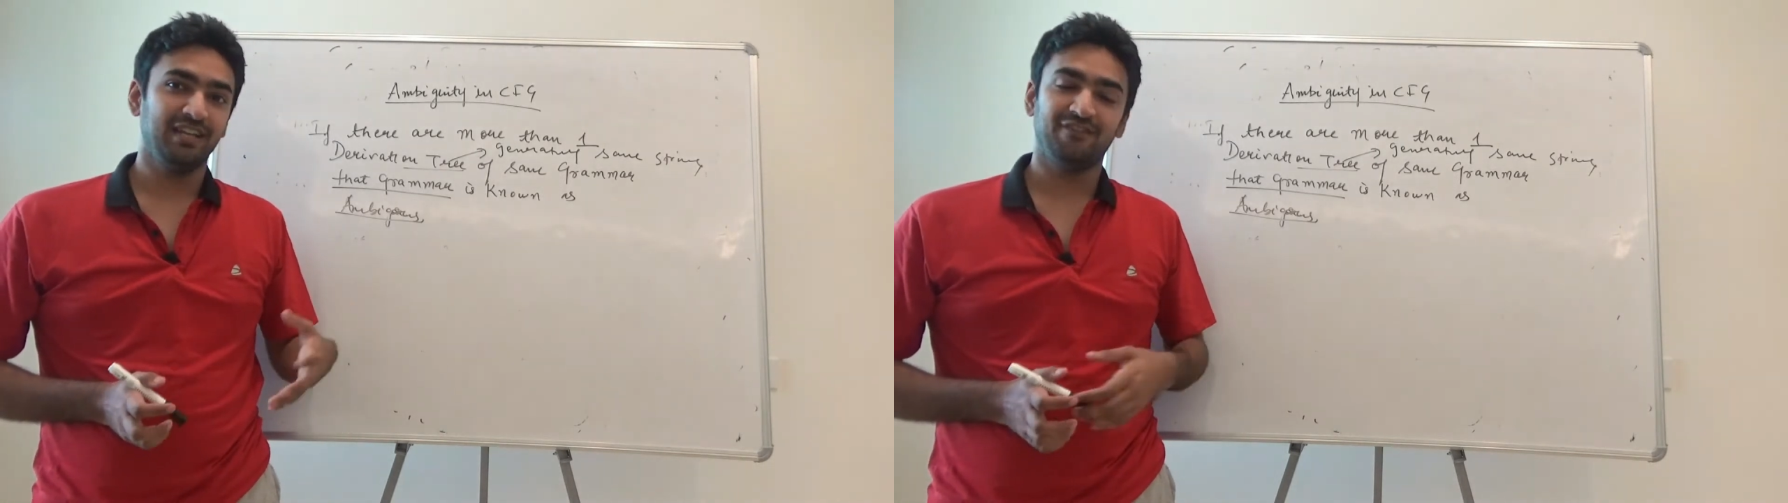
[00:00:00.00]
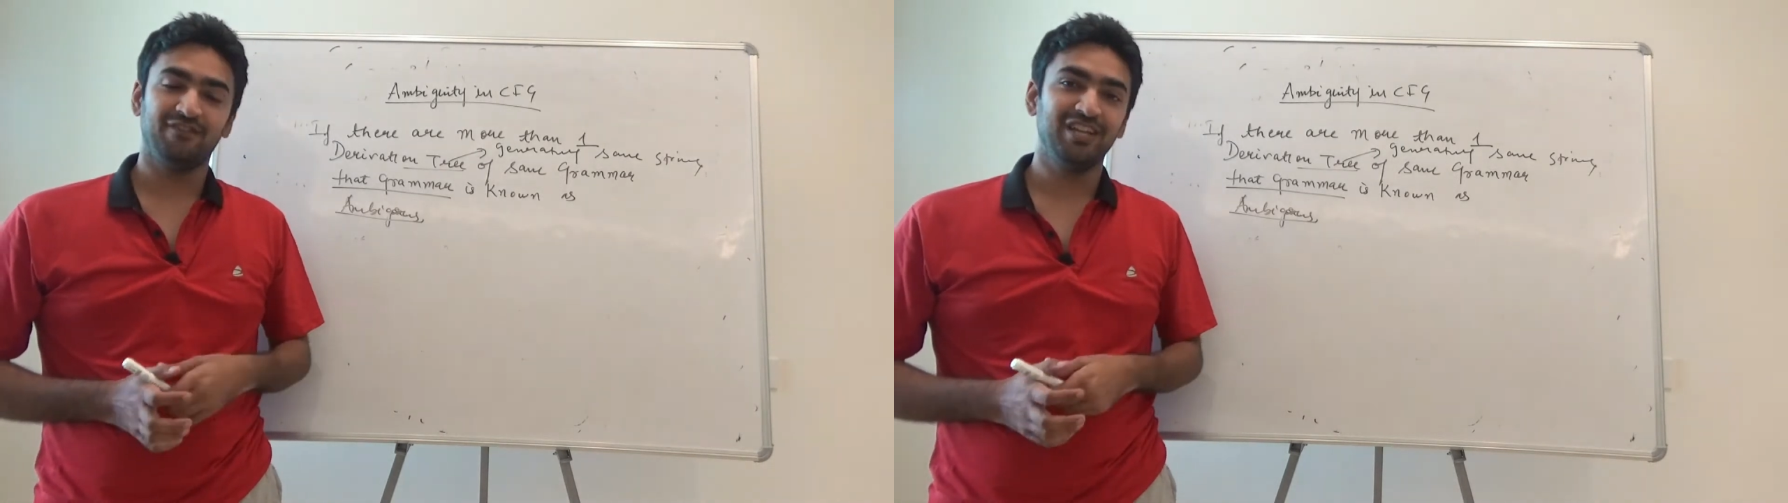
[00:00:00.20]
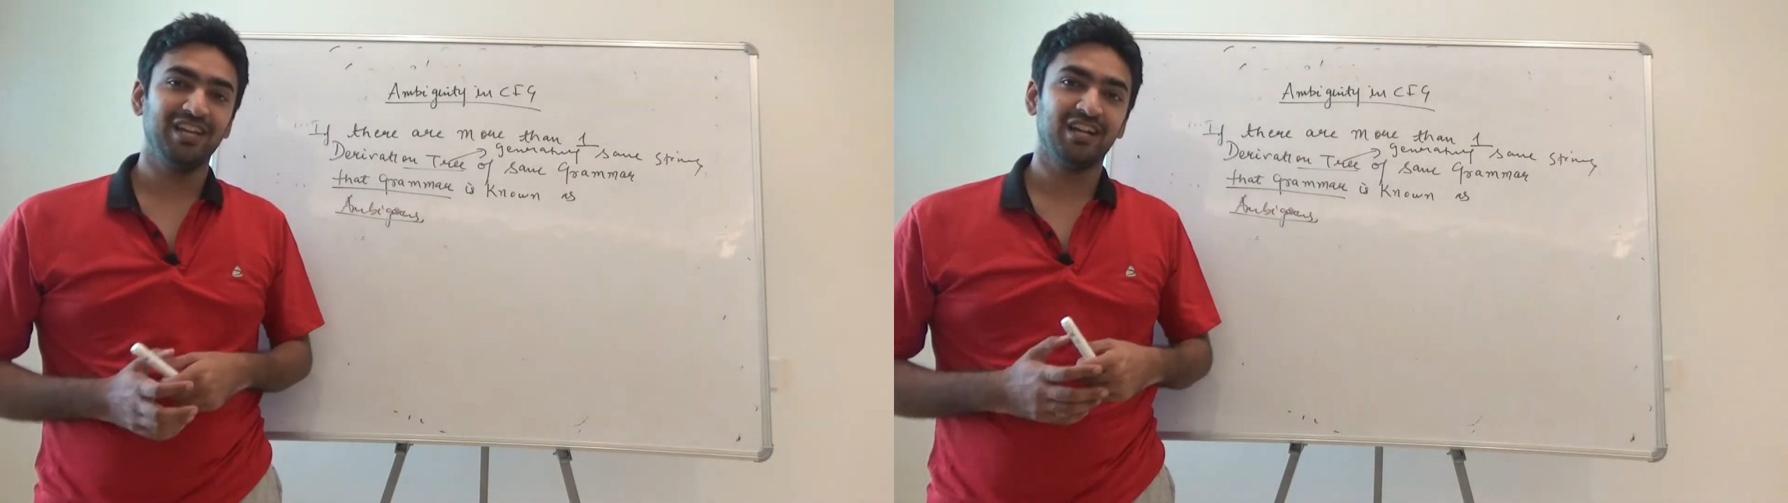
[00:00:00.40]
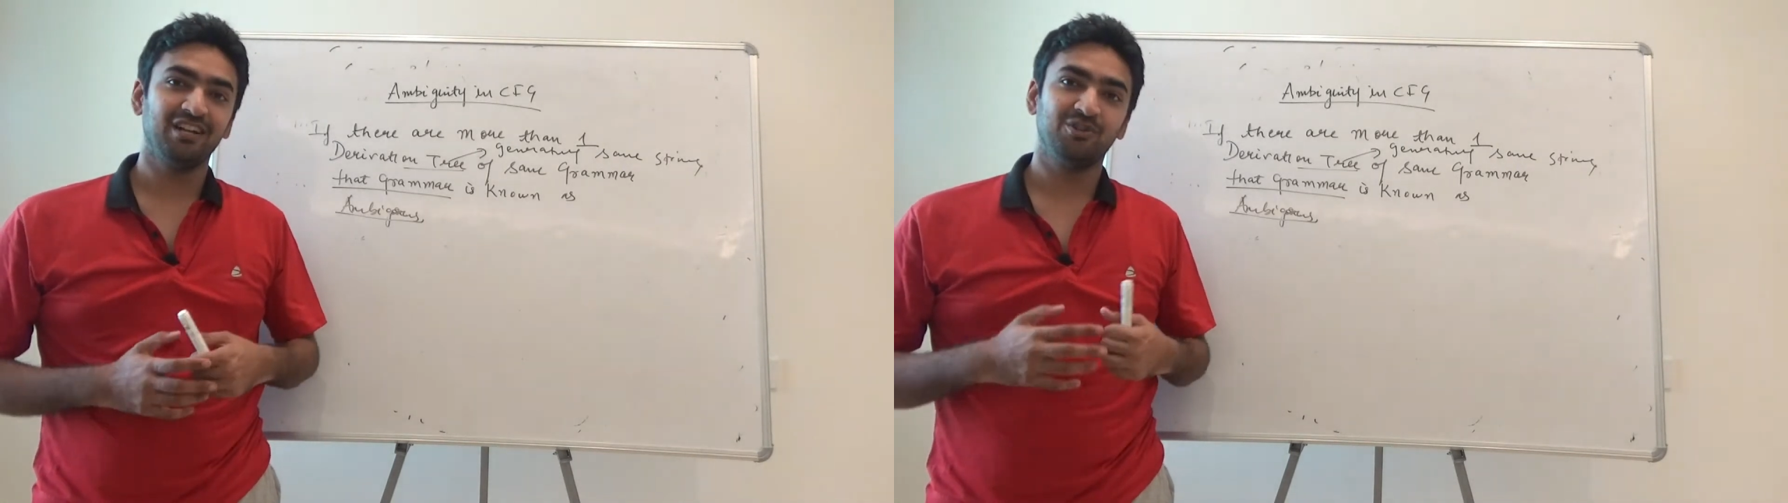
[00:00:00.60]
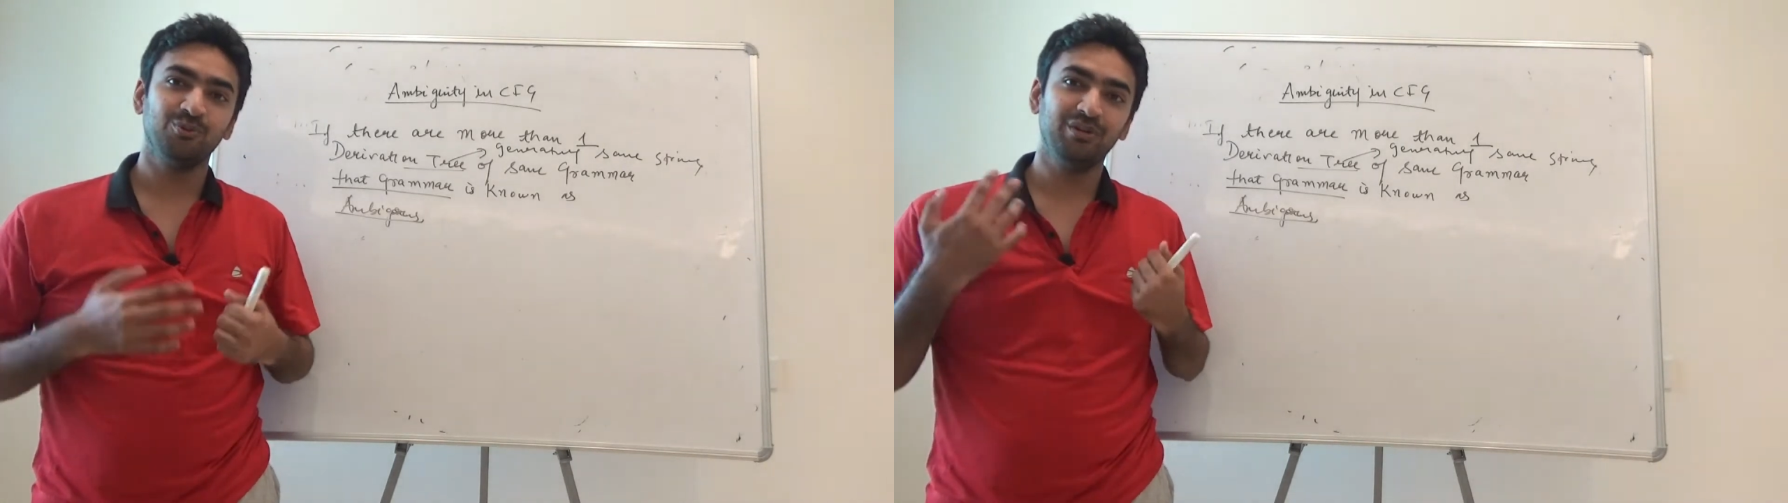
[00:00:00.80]
if there
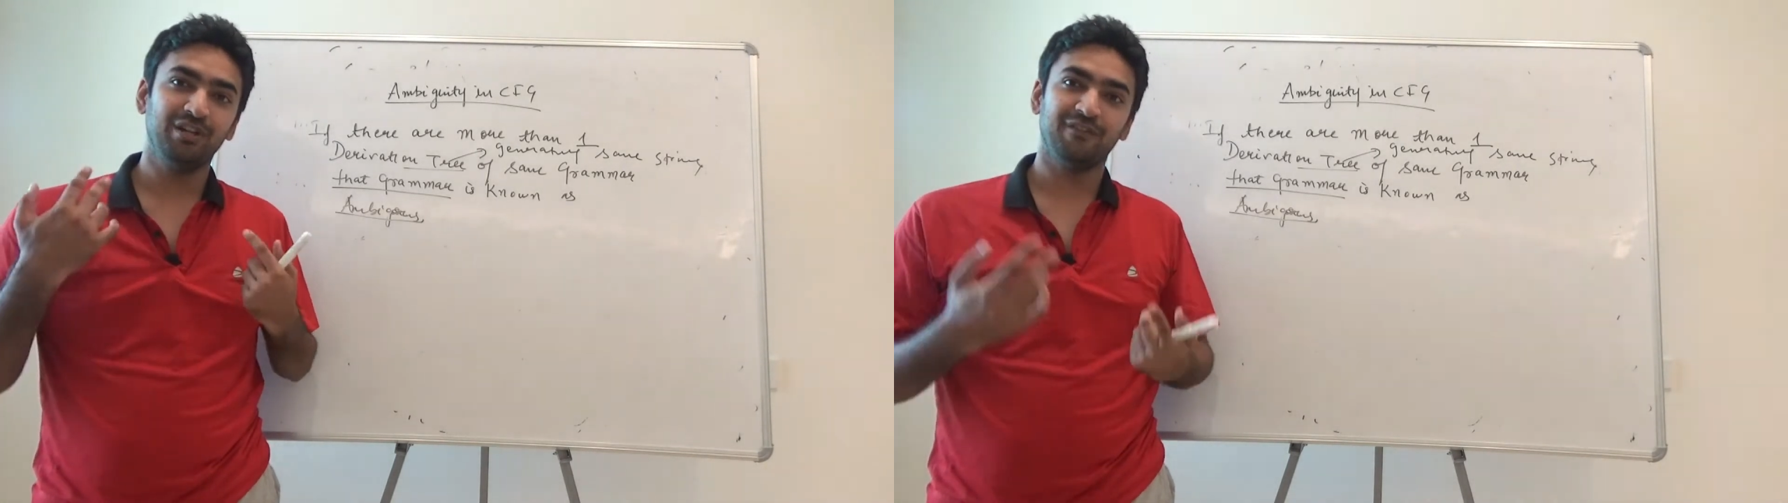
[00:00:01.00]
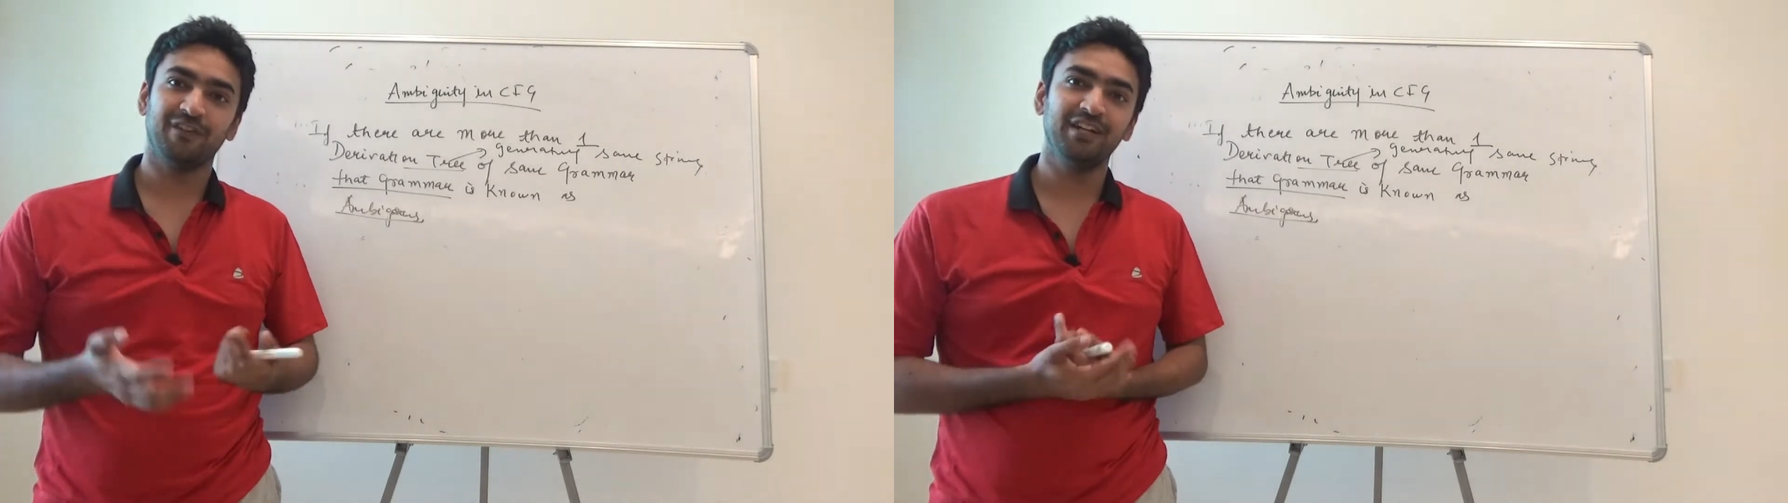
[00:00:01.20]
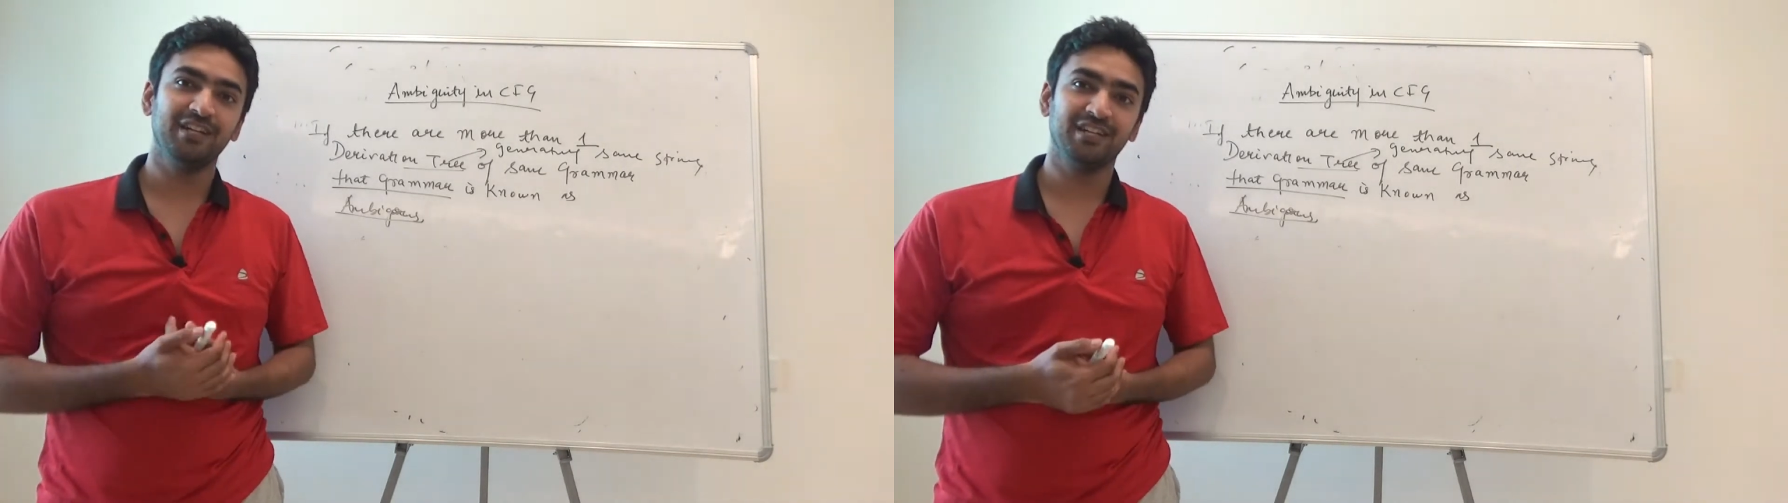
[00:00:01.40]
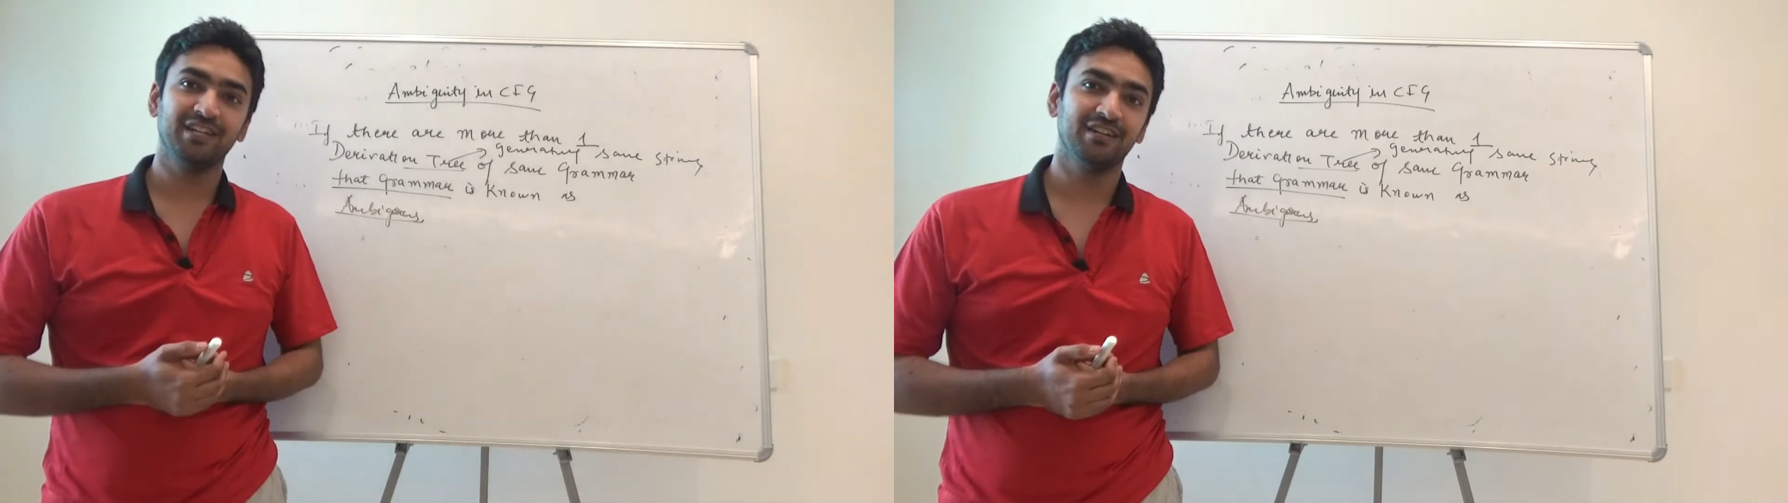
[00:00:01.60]
are two different